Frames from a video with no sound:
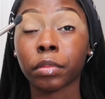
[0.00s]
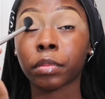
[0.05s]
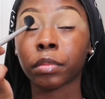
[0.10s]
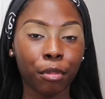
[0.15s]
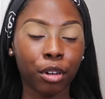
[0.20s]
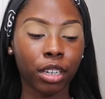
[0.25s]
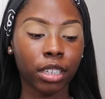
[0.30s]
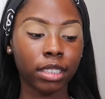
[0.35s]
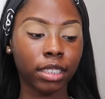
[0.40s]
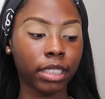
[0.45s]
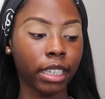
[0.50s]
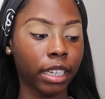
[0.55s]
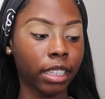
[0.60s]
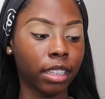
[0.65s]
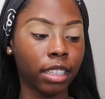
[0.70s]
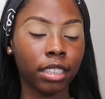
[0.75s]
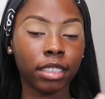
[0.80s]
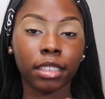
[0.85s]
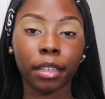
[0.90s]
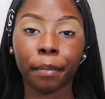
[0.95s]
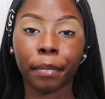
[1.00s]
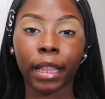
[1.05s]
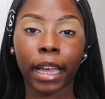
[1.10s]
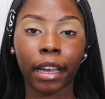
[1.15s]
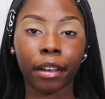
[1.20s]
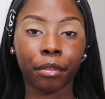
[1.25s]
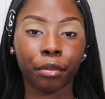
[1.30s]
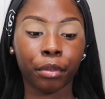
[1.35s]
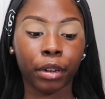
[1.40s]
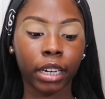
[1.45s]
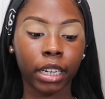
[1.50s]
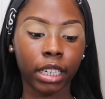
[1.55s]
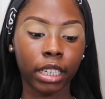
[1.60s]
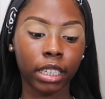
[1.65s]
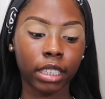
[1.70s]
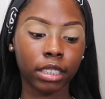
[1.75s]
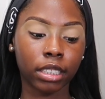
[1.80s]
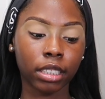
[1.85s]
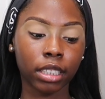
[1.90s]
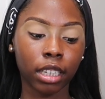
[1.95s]
I'm gonna take this Black
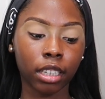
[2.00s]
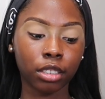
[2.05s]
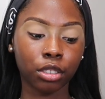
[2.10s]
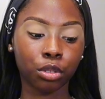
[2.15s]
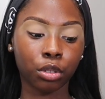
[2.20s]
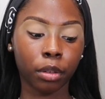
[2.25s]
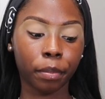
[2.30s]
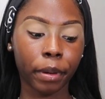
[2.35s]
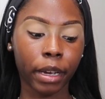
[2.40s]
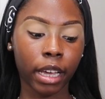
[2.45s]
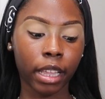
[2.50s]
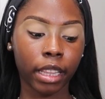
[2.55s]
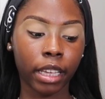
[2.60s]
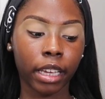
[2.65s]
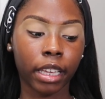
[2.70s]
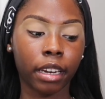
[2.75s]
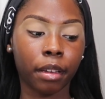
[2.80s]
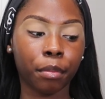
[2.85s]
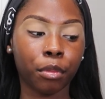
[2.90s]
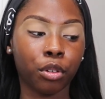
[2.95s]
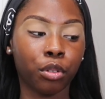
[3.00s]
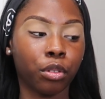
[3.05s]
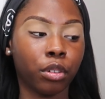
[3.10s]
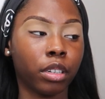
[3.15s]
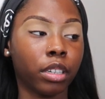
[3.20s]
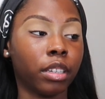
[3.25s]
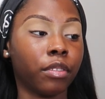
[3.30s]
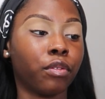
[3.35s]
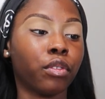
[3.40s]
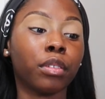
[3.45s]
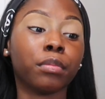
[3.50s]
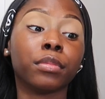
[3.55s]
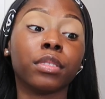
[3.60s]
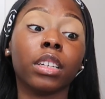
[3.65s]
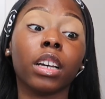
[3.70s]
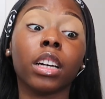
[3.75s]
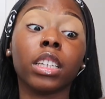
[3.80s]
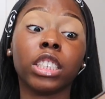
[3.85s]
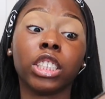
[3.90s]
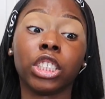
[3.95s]
Radiance contour palette, and I'm going
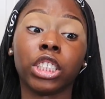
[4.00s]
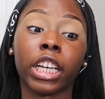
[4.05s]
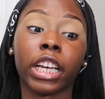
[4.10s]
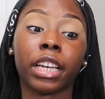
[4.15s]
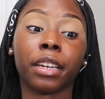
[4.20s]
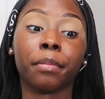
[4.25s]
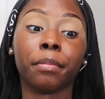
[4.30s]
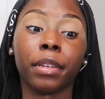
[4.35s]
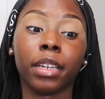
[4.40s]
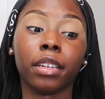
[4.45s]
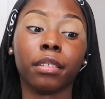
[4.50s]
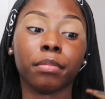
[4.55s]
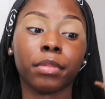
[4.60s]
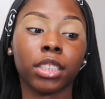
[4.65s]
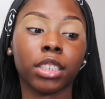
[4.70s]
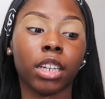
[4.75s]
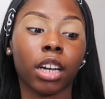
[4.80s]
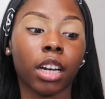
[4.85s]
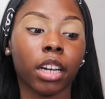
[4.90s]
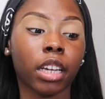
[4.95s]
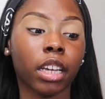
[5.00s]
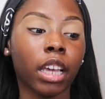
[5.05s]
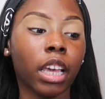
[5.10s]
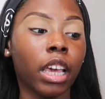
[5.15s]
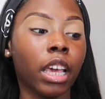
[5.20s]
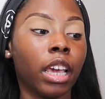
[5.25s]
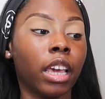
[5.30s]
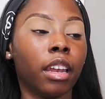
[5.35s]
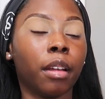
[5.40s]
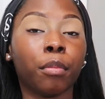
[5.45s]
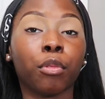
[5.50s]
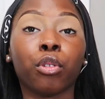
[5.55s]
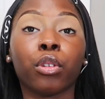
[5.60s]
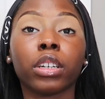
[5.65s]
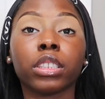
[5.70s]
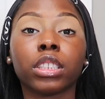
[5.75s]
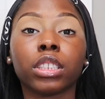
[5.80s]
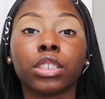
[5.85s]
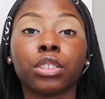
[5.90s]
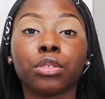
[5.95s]
from a shade medium to dark, and I'm
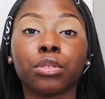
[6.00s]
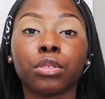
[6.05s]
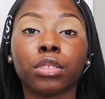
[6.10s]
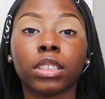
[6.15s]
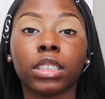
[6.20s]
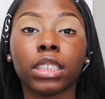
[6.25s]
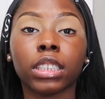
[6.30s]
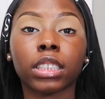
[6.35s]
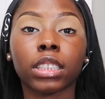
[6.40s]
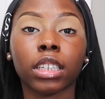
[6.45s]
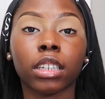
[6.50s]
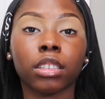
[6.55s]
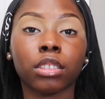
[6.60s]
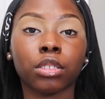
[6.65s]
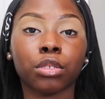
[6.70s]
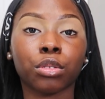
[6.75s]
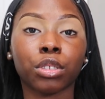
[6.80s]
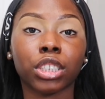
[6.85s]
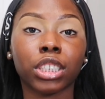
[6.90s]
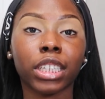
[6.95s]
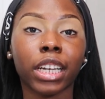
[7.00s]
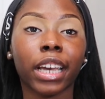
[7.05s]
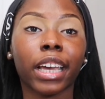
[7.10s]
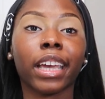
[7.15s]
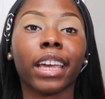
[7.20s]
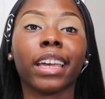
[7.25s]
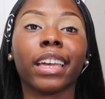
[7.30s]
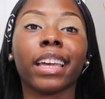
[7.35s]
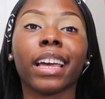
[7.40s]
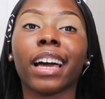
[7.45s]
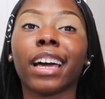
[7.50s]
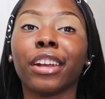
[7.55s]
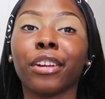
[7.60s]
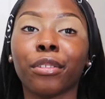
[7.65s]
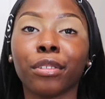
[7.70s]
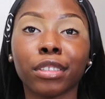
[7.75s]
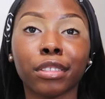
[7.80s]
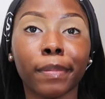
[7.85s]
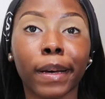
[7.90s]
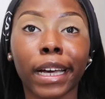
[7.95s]
going to use this contour shade. I
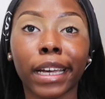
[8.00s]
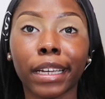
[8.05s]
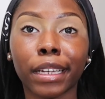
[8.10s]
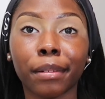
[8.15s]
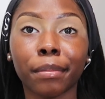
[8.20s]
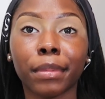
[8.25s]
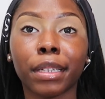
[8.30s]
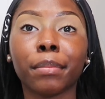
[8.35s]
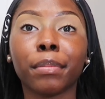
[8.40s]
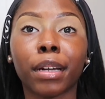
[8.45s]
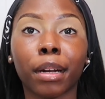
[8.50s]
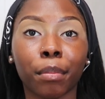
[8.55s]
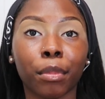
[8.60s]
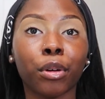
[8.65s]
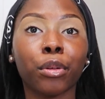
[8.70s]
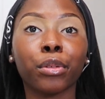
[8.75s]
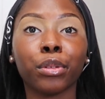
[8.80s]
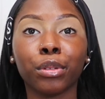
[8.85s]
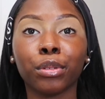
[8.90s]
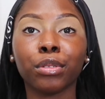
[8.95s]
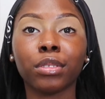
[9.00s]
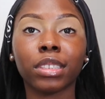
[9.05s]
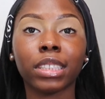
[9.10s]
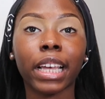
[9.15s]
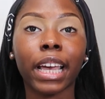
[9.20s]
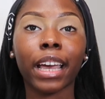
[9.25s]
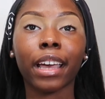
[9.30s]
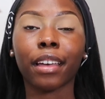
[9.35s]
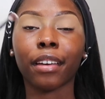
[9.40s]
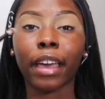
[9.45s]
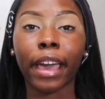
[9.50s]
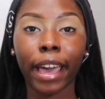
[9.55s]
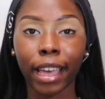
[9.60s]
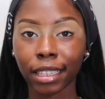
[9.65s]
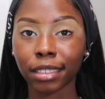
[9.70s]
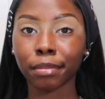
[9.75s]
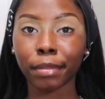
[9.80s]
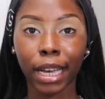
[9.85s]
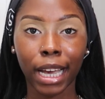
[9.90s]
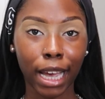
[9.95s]
know it's by Empty, but I'm gonna use that
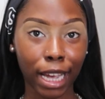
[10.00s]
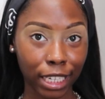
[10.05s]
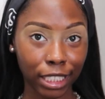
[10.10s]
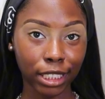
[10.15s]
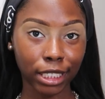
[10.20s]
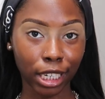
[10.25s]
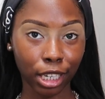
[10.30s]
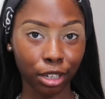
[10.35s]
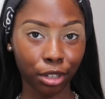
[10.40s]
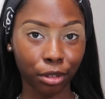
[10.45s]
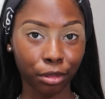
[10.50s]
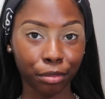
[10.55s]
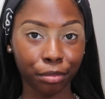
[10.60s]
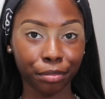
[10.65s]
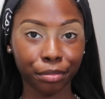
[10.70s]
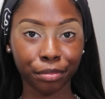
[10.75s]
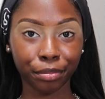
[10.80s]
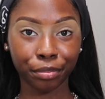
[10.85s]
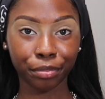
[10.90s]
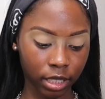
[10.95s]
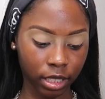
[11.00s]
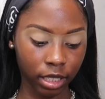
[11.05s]
as my eyeshadow.